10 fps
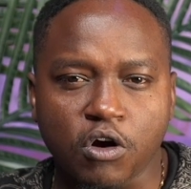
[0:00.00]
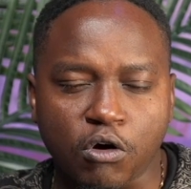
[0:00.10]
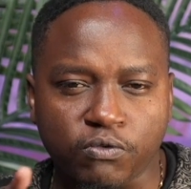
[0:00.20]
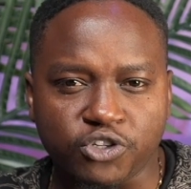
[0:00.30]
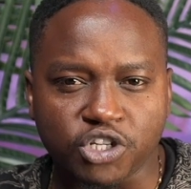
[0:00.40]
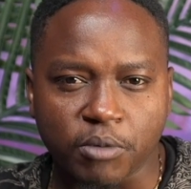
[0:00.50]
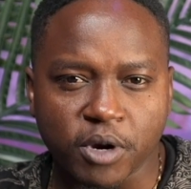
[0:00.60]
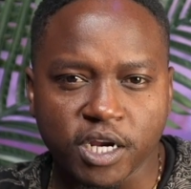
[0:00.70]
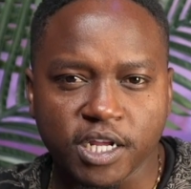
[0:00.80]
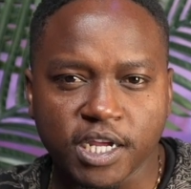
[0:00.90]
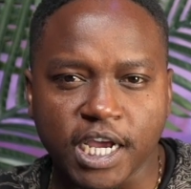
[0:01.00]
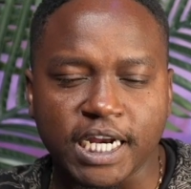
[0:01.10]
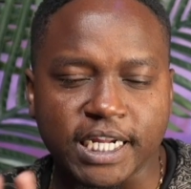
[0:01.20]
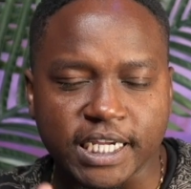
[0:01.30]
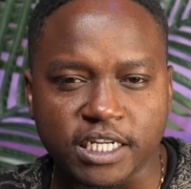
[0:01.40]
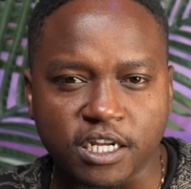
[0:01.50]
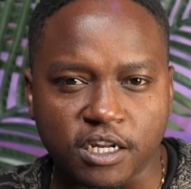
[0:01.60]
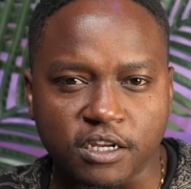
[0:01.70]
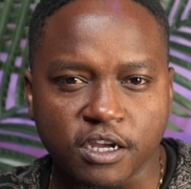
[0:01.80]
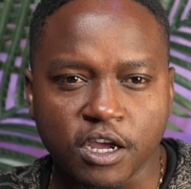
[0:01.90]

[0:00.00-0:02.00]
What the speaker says: of Germany and Italy.